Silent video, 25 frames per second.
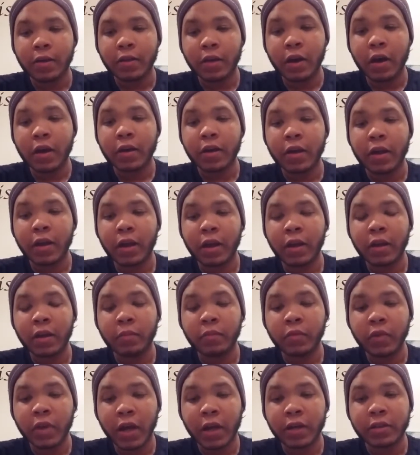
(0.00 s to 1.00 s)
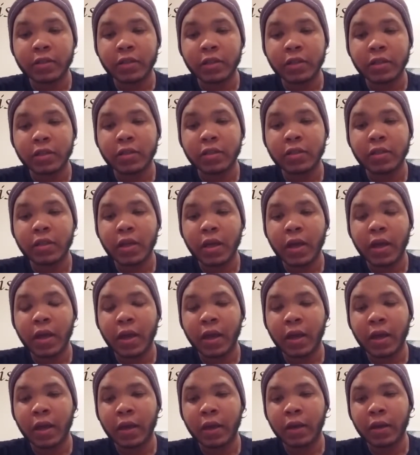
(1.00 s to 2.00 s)
young and obnoxious
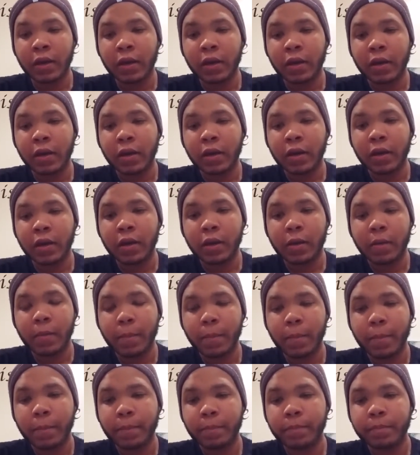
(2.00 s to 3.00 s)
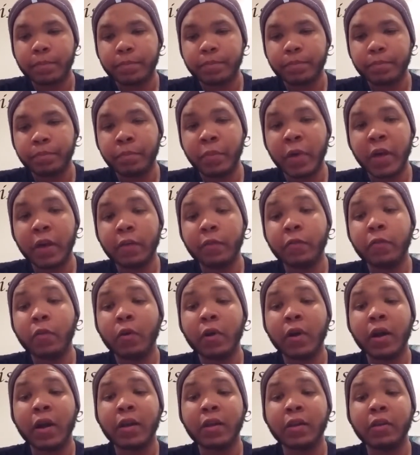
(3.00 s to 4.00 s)
and big
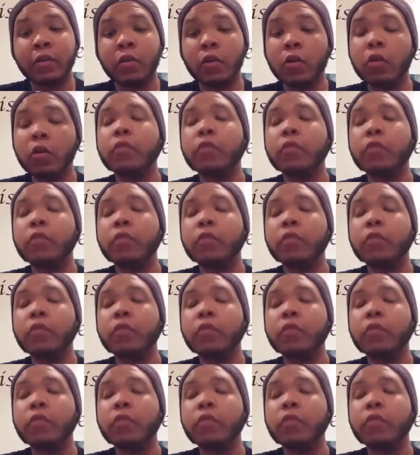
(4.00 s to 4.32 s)
foreheaded